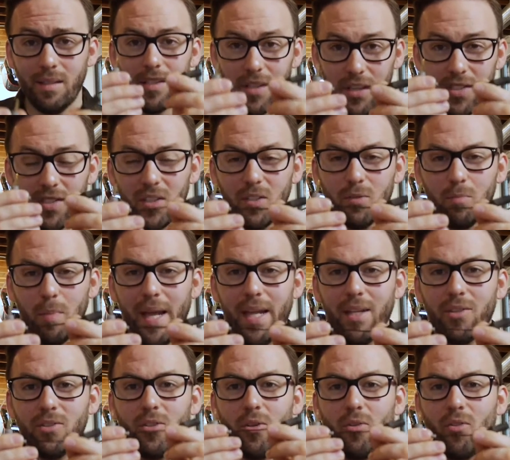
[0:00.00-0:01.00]
This is
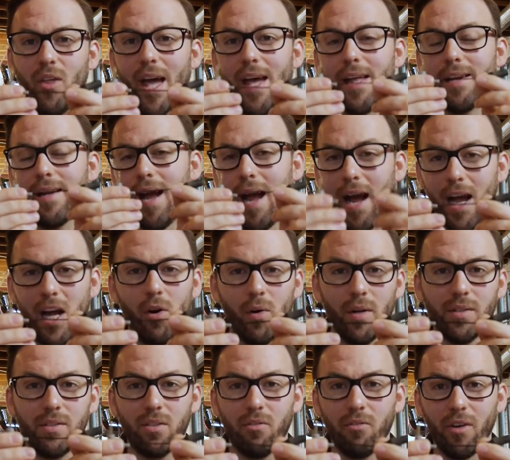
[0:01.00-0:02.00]
made so that
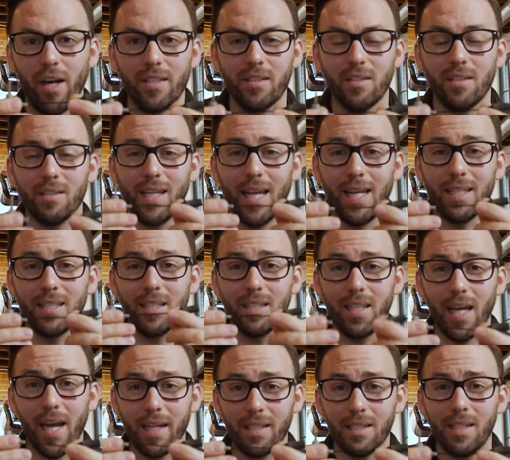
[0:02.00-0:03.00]
iOS devices can
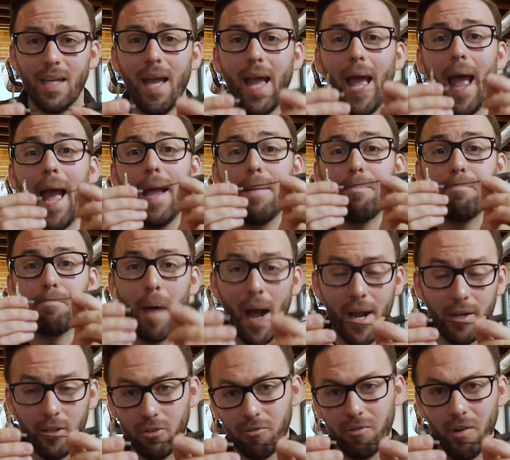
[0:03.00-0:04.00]
detect a
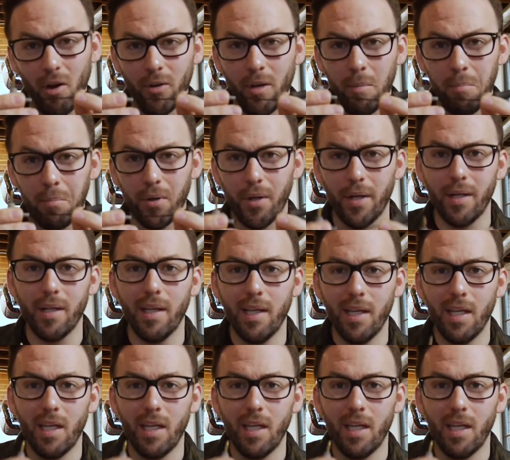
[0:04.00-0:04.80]
microphone input.